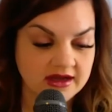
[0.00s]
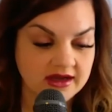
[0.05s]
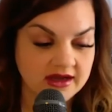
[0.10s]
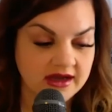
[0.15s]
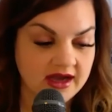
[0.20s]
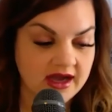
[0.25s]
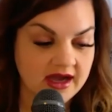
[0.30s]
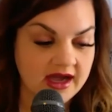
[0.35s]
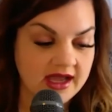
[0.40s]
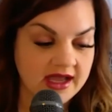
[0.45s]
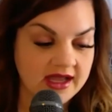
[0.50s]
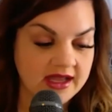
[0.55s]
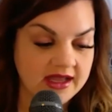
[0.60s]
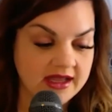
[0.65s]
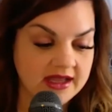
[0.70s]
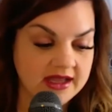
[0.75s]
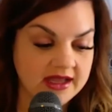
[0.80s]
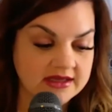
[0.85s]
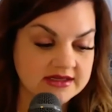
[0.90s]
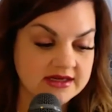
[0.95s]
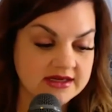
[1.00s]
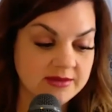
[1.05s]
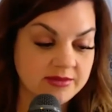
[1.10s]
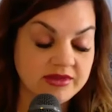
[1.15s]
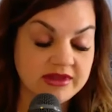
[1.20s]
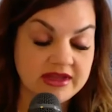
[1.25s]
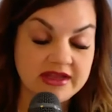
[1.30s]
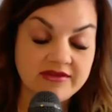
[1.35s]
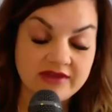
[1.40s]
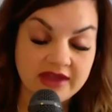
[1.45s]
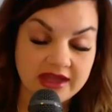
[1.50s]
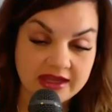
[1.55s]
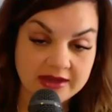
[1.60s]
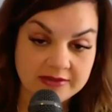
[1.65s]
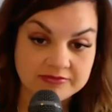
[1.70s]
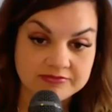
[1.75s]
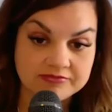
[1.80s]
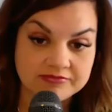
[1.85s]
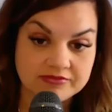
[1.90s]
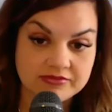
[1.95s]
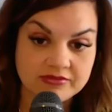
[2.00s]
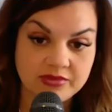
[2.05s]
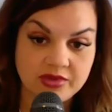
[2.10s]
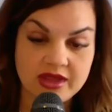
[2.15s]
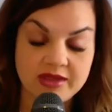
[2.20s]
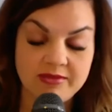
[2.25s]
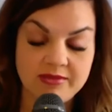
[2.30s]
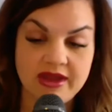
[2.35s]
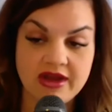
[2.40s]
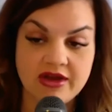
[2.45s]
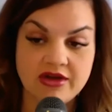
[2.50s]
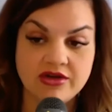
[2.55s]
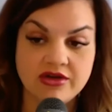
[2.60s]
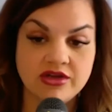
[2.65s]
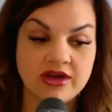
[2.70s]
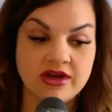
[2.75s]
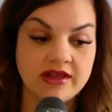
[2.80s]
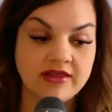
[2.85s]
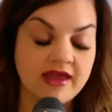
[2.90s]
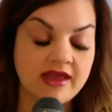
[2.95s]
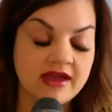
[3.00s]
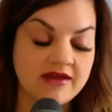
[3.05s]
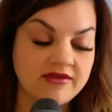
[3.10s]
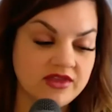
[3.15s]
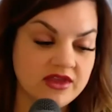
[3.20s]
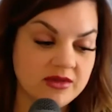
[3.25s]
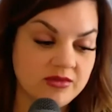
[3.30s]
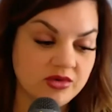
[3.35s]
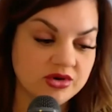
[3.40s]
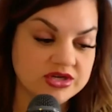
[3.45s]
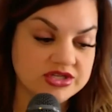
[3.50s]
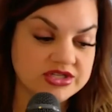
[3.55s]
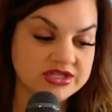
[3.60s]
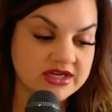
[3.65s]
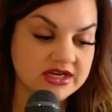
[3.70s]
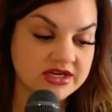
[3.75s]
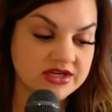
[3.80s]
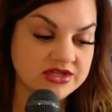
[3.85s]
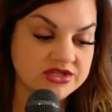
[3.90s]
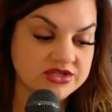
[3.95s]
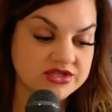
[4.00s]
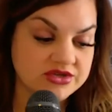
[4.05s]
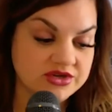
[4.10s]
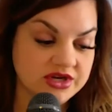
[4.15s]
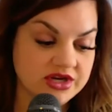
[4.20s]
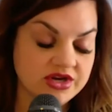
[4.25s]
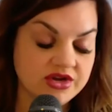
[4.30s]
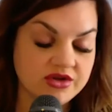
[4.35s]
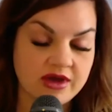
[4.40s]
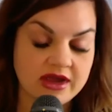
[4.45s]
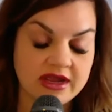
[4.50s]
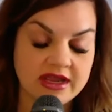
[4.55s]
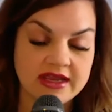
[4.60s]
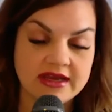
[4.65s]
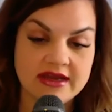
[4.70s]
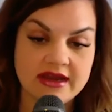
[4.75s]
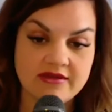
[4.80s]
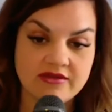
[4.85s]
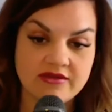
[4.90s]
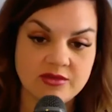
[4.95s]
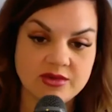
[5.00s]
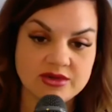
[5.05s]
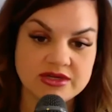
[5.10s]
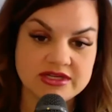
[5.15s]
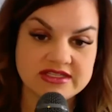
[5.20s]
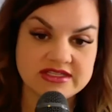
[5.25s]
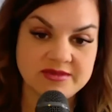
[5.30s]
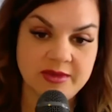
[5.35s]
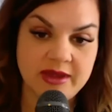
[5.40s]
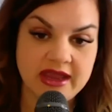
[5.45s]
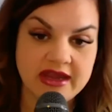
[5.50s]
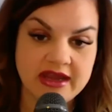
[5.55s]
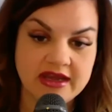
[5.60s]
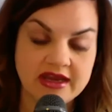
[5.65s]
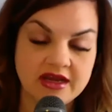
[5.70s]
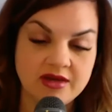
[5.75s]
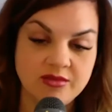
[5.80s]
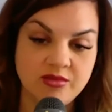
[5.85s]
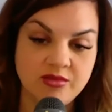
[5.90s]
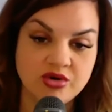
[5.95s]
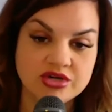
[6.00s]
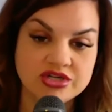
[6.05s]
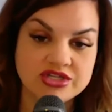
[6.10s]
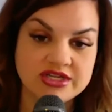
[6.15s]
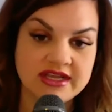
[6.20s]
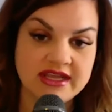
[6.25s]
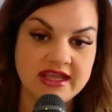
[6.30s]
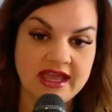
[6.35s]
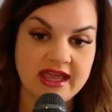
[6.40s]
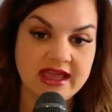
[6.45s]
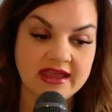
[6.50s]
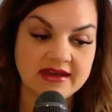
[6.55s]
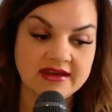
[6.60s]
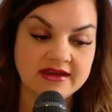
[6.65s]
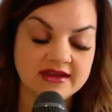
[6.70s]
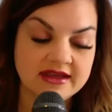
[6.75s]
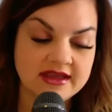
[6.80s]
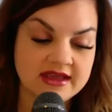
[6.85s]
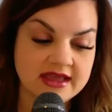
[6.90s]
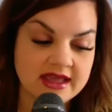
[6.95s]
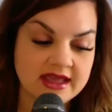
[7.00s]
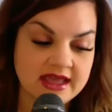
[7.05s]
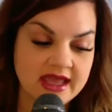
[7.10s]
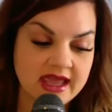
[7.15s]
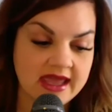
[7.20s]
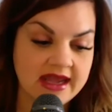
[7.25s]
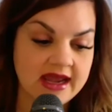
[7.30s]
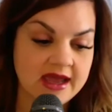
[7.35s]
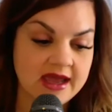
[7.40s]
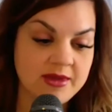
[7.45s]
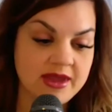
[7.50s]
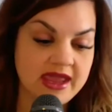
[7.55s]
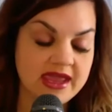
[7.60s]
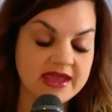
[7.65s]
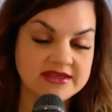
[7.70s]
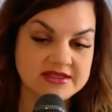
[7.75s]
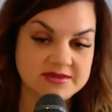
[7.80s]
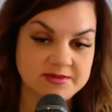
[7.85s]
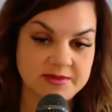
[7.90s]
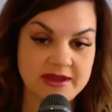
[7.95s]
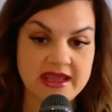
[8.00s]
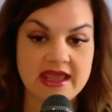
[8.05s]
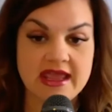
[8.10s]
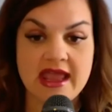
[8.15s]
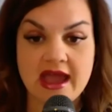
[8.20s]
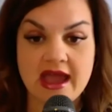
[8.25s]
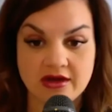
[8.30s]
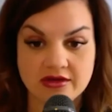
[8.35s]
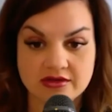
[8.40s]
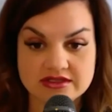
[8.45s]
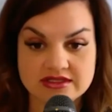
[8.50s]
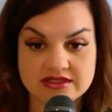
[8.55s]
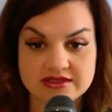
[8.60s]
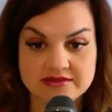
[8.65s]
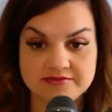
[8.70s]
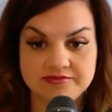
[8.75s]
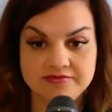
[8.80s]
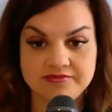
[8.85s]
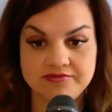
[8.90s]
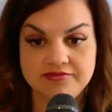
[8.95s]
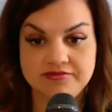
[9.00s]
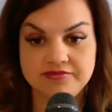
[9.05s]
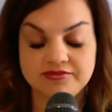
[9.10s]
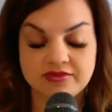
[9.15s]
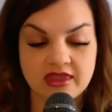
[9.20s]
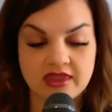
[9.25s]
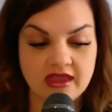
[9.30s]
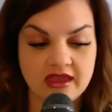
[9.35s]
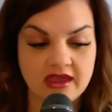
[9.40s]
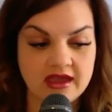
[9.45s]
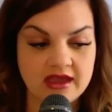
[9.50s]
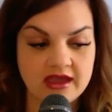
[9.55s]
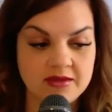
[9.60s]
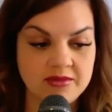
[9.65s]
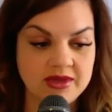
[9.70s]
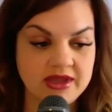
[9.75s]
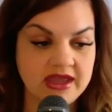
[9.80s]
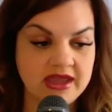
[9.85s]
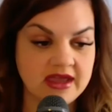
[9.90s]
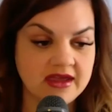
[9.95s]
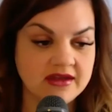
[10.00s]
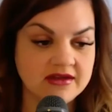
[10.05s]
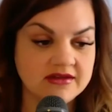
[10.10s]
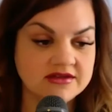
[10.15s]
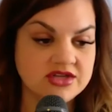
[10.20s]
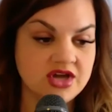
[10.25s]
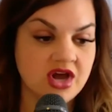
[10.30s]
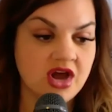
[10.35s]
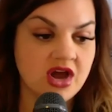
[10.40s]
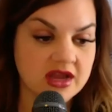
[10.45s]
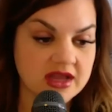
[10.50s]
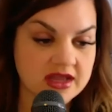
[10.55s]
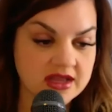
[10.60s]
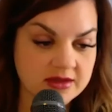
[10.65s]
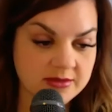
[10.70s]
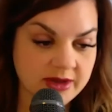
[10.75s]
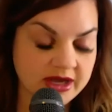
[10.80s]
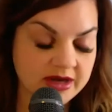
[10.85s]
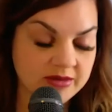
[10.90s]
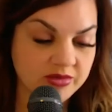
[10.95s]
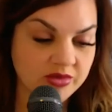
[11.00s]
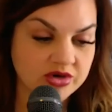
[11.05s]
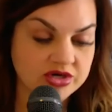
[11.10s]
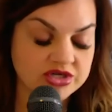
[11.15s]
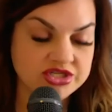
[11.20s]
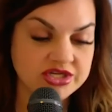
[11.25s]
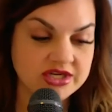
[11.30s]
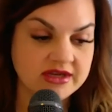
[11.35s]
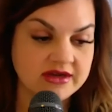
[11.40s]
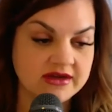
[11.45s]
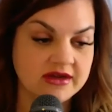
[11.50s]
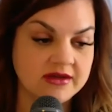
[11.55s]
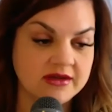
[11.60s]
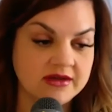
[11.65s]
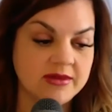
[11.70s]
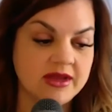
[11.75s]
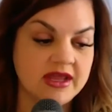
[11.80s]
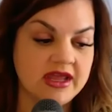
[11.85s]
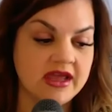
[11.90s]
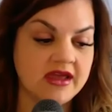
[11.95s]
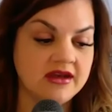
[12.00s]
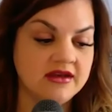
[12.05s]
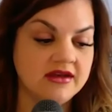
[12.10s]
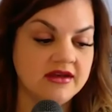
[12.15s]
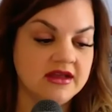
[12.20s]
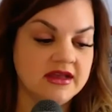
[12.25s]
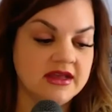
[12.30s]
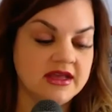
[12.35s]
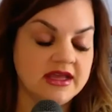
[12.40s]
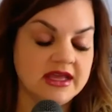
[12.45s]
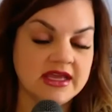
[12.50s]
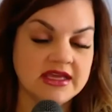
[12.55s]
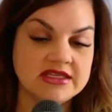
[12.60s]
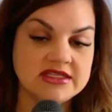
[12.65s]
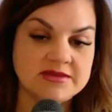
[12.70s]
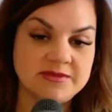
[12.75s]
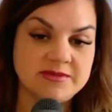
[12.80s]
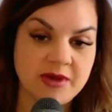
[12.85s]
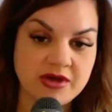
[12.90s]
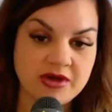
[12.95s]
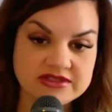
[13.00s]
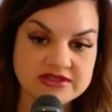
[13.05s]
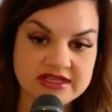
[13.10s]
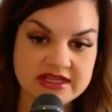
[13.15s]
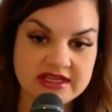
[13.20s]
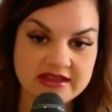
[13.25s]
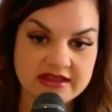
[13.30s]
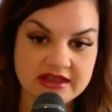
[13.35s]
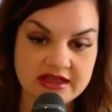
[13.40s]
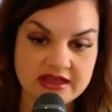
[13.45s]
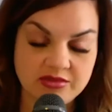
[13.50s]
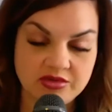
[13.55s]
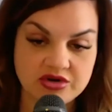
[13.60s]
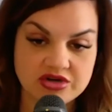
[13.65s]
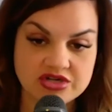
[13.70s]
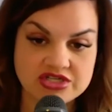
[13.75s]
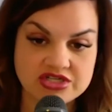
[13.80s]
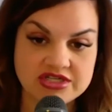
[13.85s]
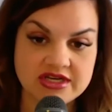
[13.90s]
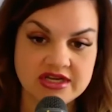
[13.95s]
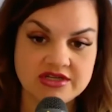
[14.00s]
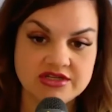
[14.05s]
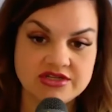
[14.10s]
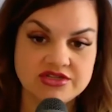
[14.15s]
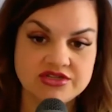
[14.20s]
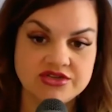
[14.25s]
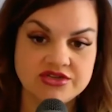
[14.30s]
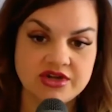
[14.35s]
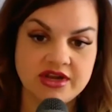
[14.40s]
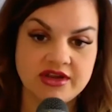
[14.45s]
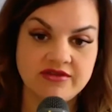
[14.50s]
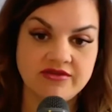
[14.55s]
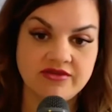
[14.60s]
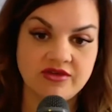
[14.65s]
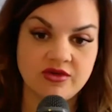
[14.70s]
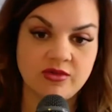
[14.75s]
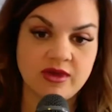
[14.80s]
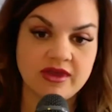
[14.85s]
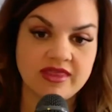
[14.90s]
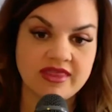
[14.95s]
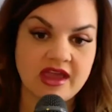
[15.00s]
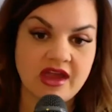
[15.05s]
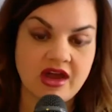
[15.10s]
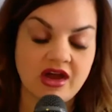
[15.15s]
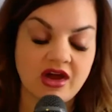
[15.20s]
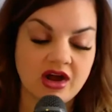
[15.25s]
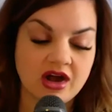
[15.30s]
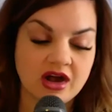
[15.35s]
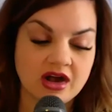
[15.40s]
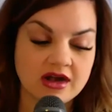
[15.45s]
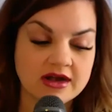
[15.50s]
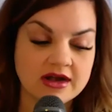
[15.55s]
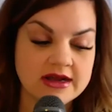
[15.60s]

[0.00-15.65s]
I ended up leaving Planned Parenthood. I left the abortion industry, knew I could never participate in abortion again. And I began speaking out. I began talking about abortion. I began exposing the abortion industry for what they are.